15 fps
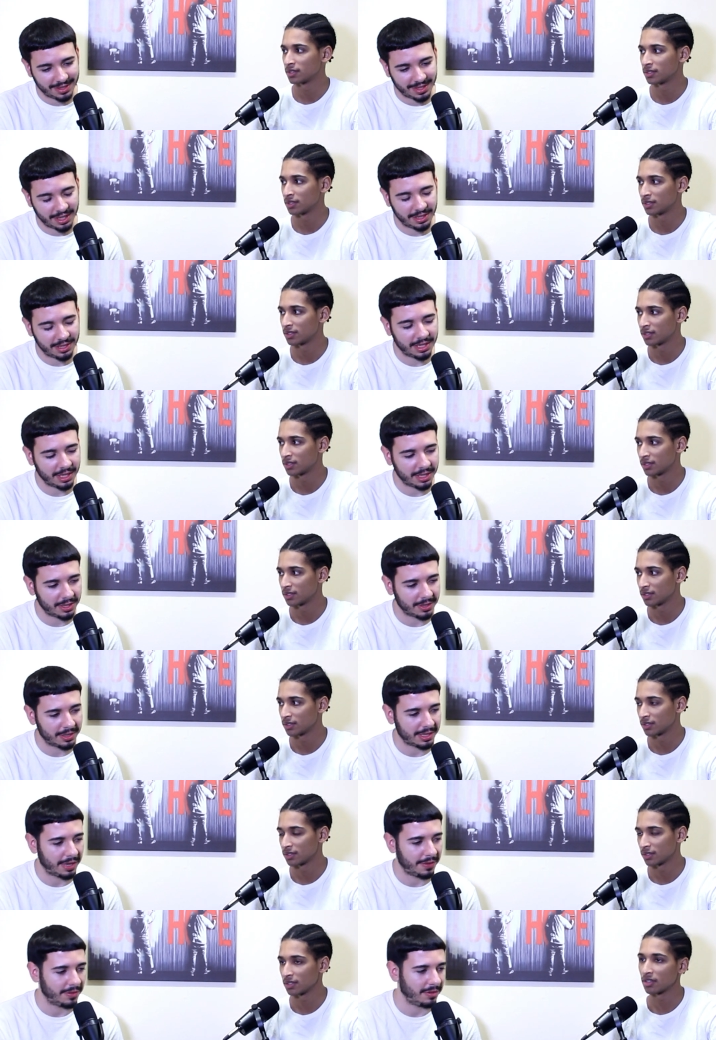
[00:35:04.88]
Speaker 1: In six or
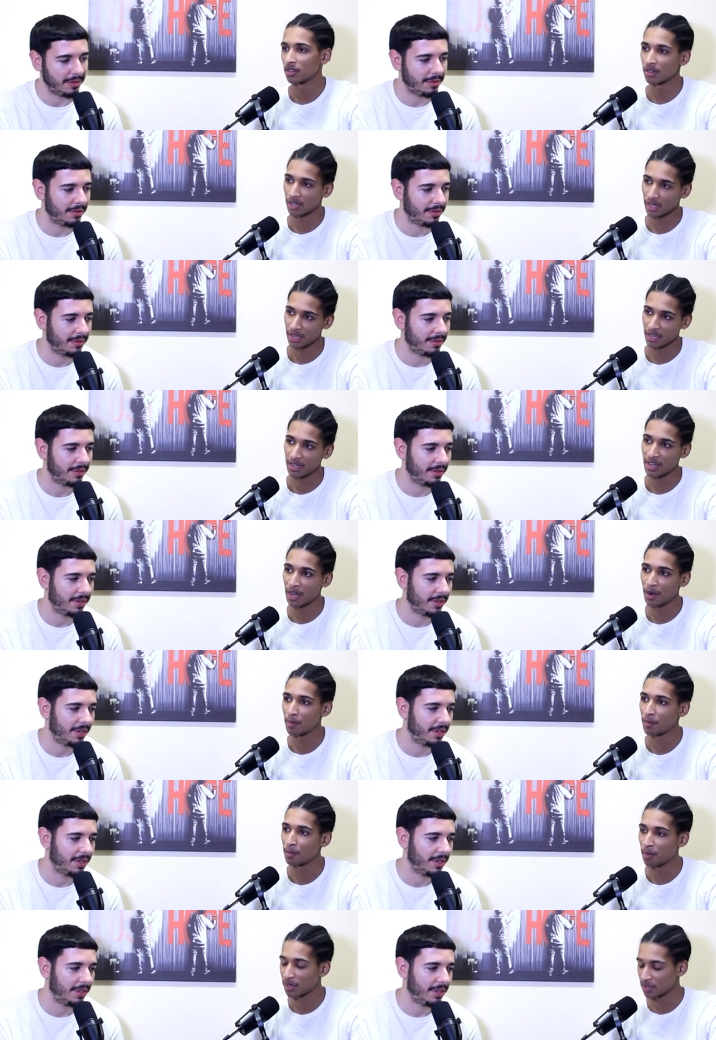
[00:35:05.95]
seven. Okay,
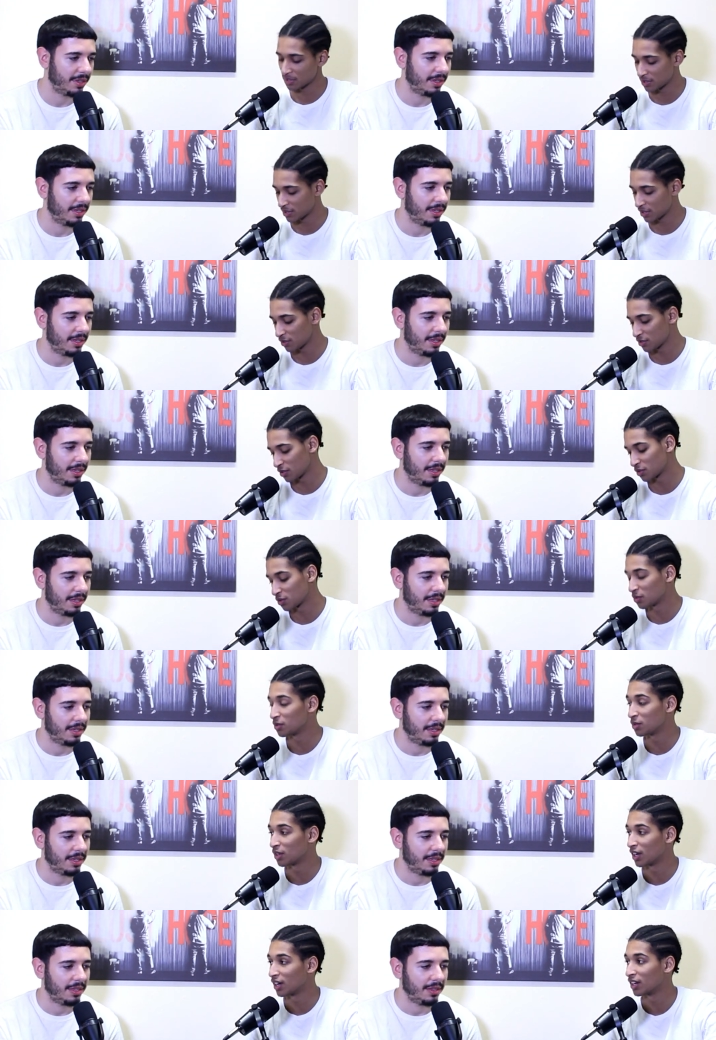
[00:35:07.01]
now Bucks and Celtics. Who
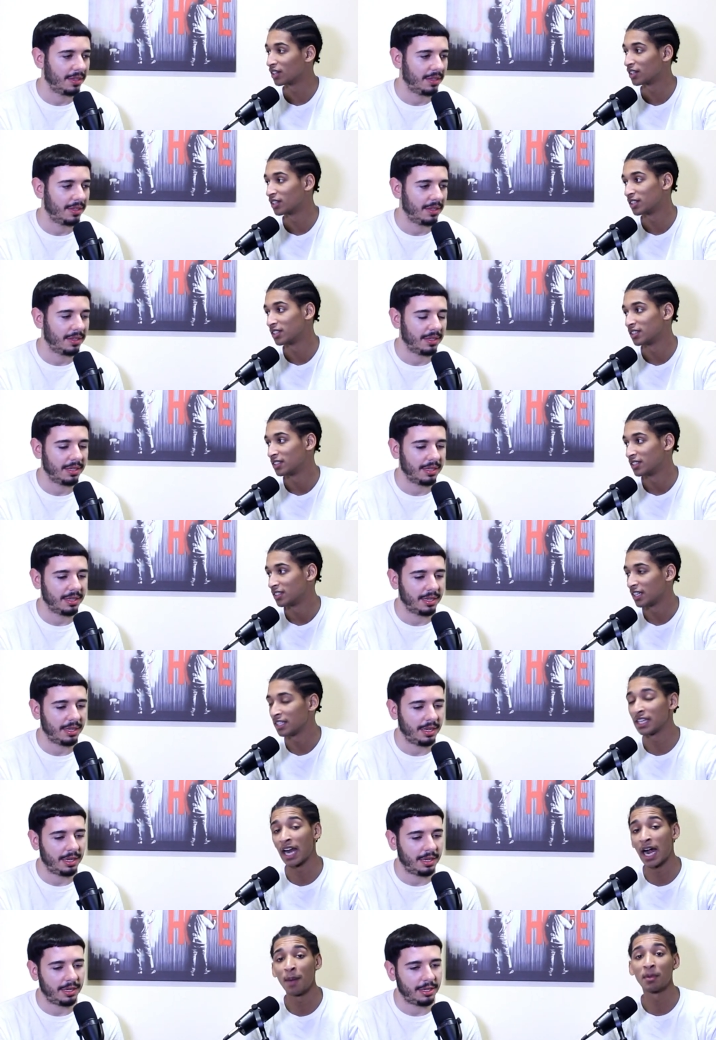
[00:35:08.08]
you got?
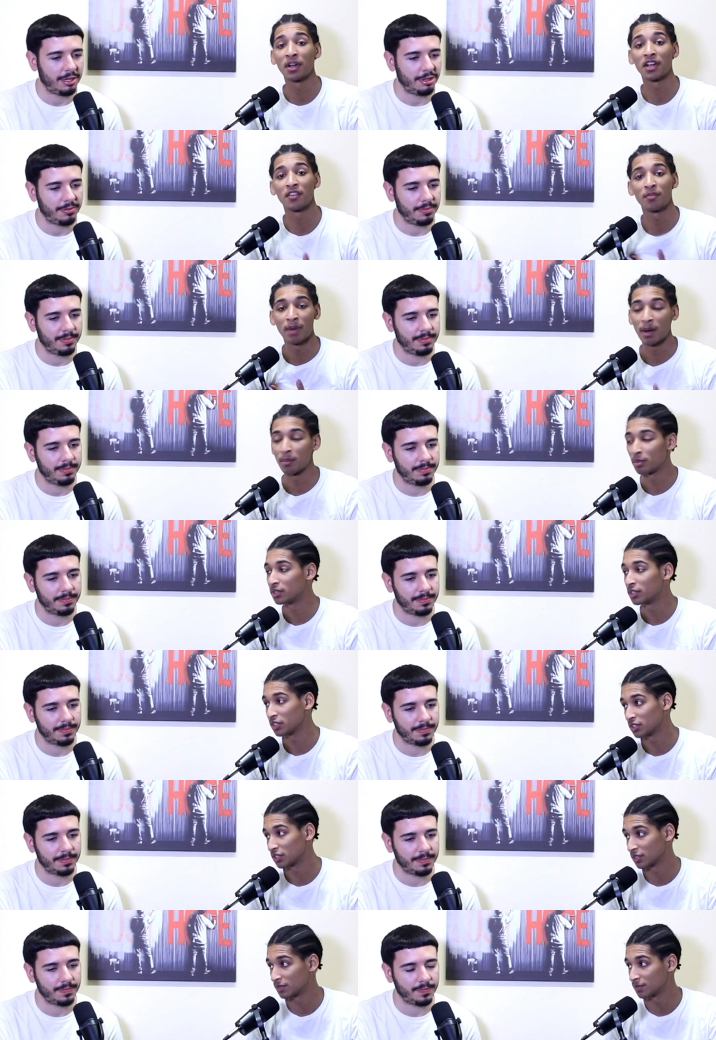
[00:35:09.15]
And then I'm gonna give my
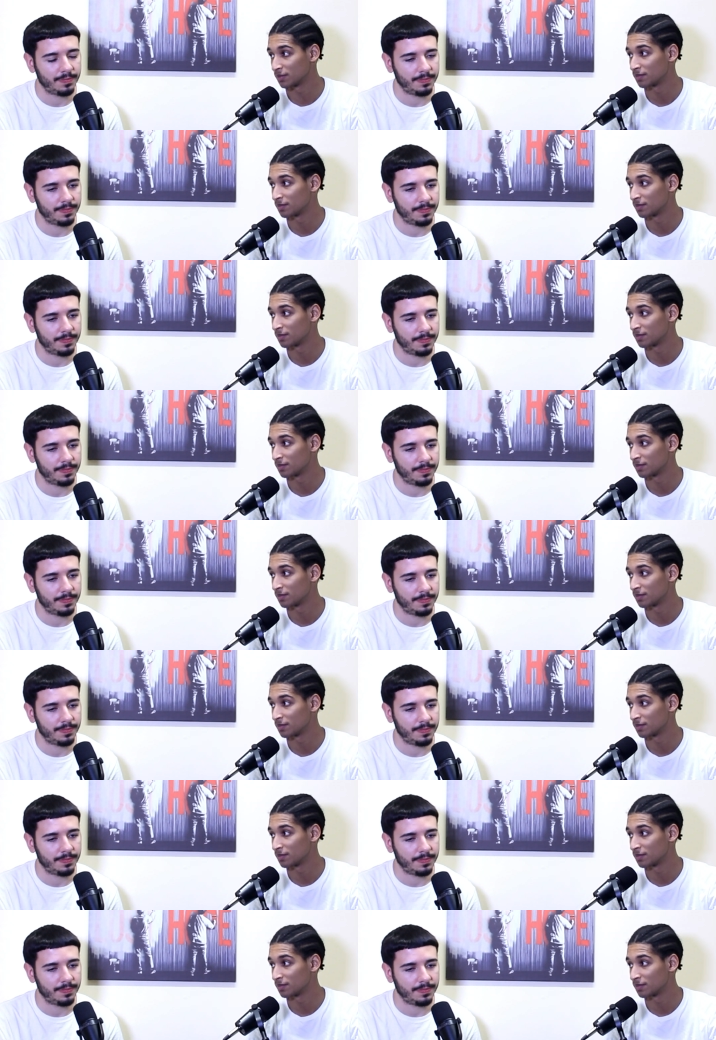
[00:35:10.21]
prediction.